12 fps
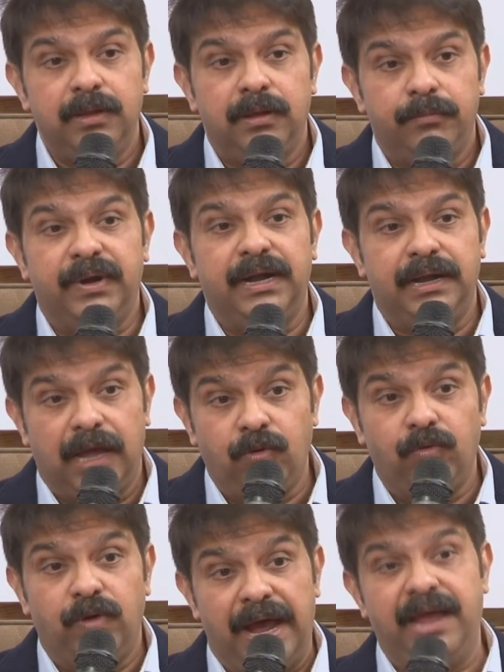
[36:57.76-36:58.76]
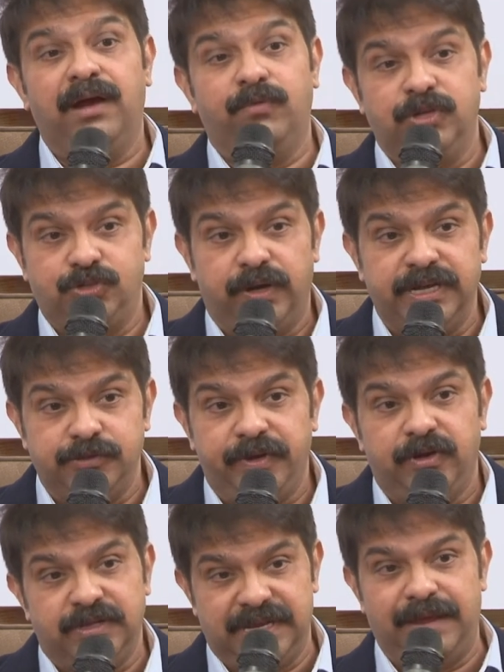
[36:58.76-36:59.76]
But now I have a choice
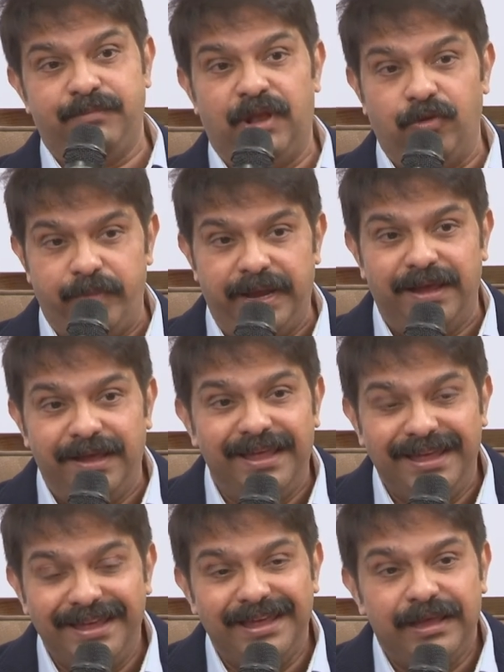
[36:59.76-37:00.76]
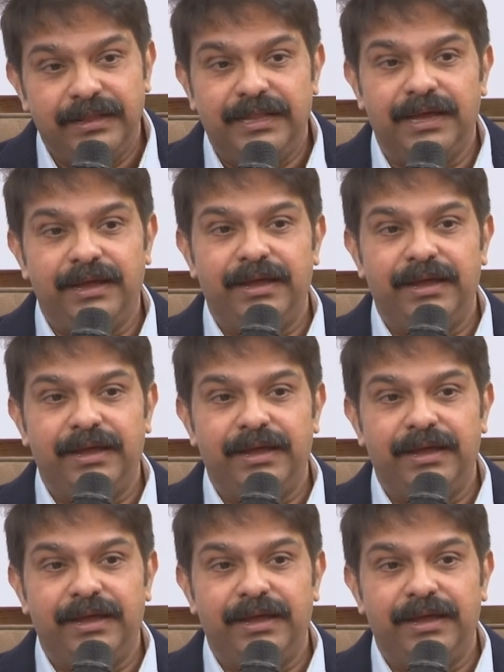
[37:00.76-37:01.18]
because I am now big the,